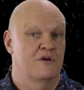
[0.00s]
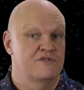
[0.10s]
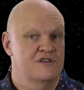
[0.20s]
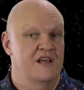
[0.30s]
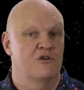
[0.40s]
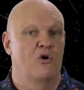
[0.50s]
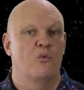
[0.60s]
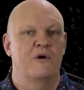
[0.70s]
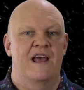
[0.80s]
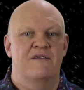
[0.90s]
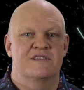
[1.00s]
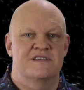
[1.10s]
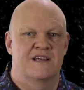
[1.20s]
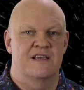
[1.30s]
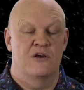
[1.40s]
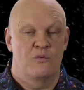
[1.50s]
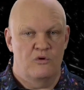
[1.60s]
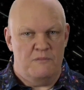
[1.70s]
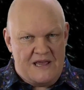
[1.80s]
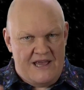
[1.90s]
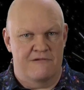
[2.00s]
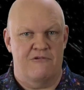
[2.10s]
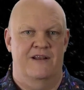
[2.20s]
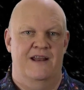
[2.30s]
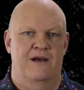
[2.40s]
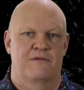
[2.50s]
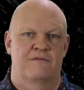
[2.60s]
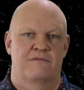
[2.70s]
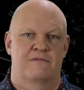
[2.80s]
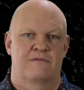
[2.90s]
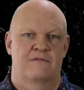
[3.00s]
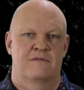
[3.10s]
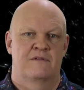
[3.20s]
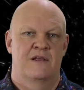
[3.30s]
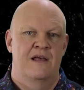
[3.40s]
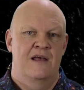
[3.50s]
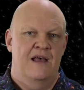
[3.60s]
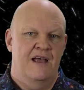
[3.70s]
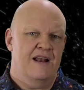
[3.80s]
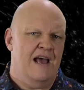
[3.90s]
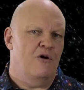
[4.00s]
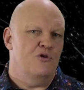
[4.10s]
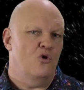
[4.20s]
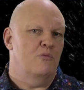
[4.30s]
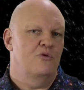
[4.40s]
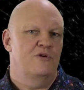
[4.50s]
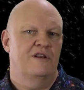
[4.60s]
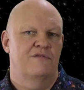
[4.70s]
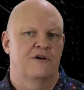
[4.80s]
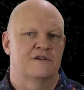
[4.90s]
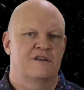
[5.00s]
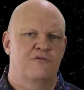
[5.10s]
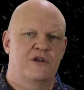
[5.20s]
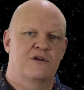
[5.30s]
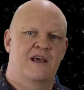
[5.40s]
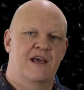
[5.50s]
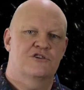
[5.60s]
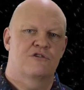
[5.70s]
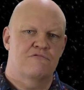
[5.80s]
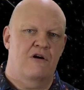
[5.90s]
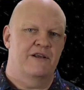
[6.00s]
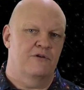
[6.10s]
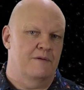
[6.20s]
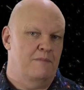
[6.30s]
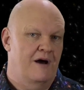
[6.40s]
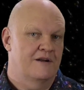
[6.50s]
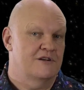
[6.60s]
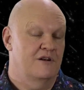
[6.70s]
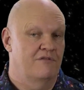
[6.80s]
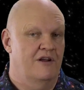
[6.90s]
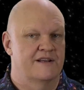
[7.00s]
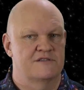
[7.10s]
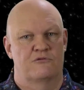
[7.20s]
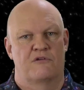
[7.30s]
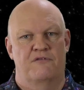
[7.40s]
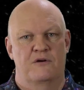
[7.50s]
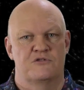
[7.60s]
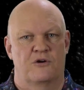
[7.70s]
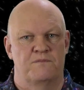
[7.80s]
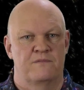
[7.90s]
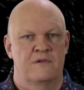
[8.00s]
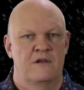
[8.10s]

you have seen or would ever see would be here right now. In our normal universe, if we could hitch a ride on a particle of light, or photon,